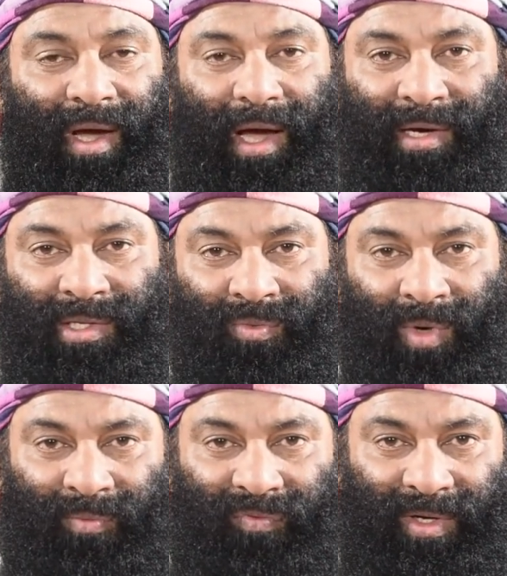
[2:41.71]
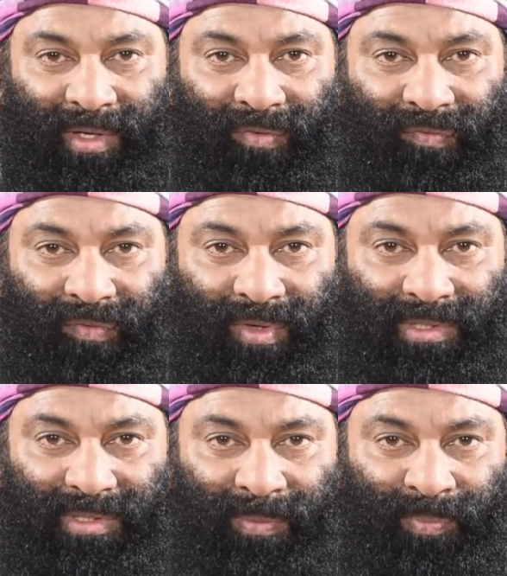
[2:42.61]
Another one friend I uh,
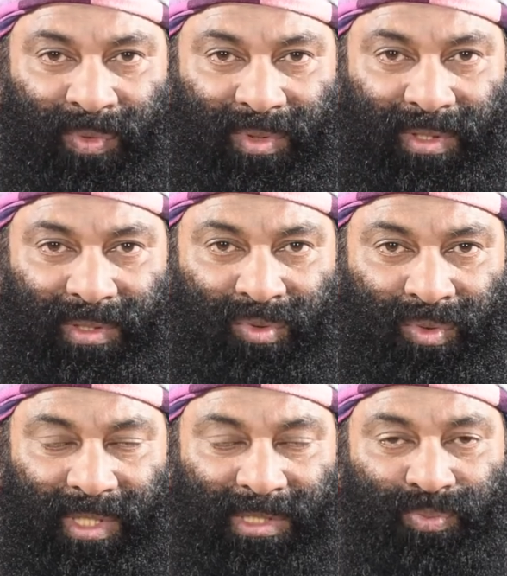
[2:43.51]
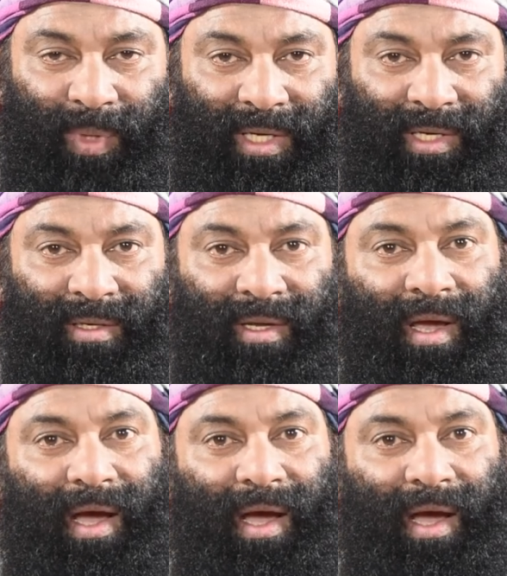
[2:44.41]
supported two days back and